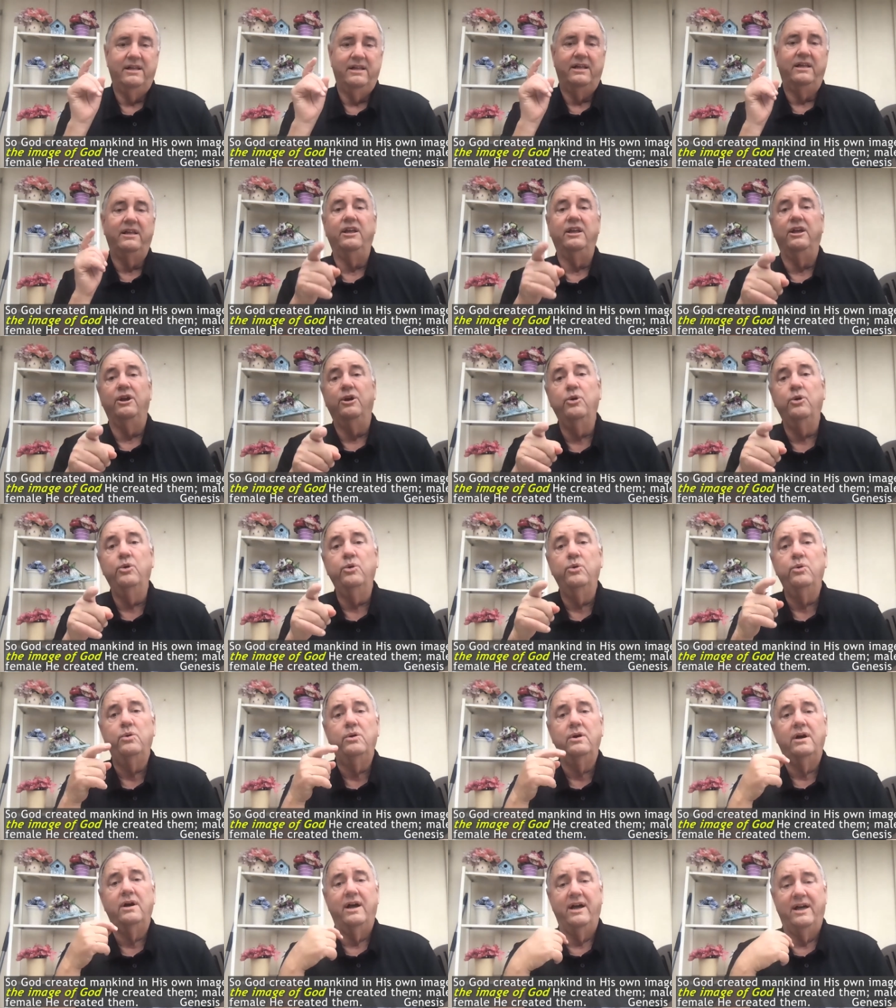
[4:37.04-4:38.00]

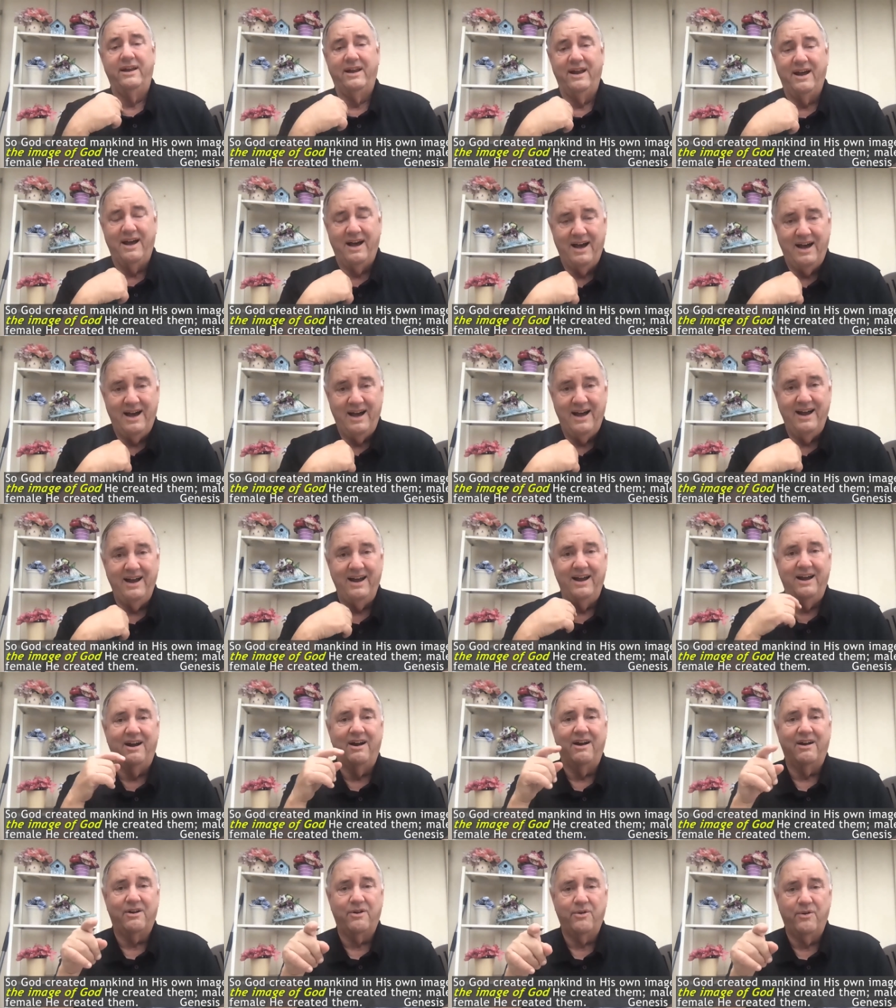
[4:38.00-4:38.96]
You and I
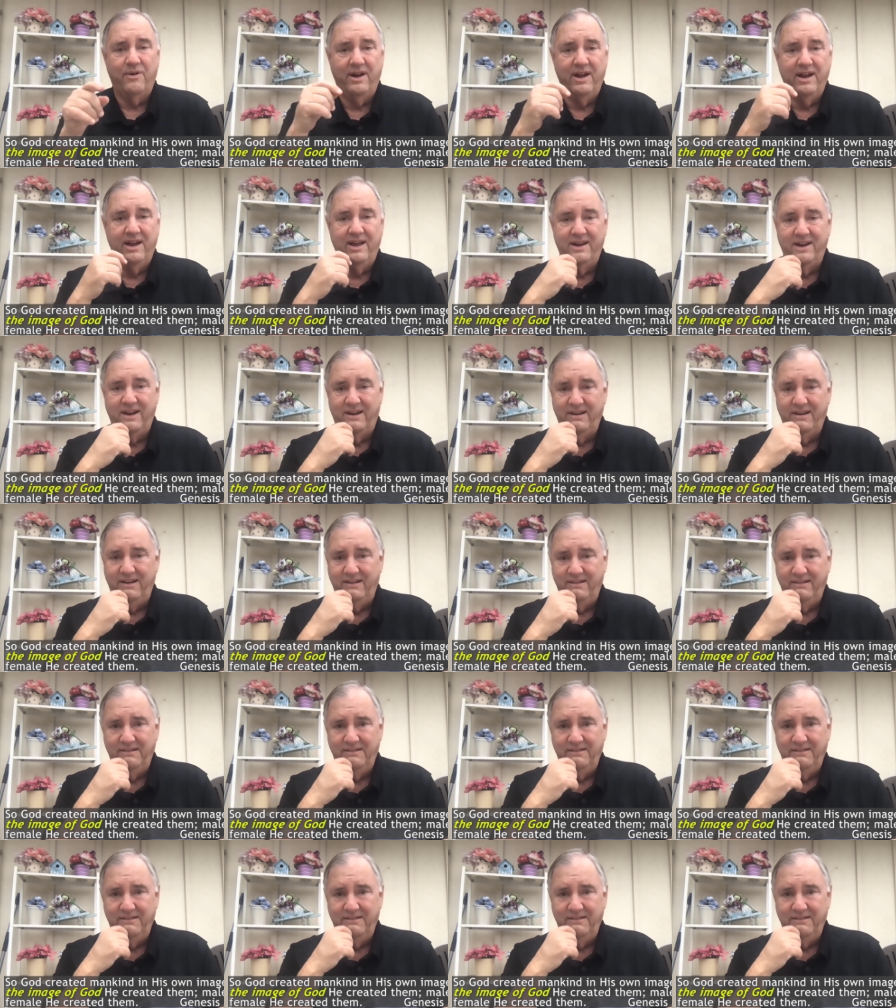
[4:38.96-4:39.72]
are created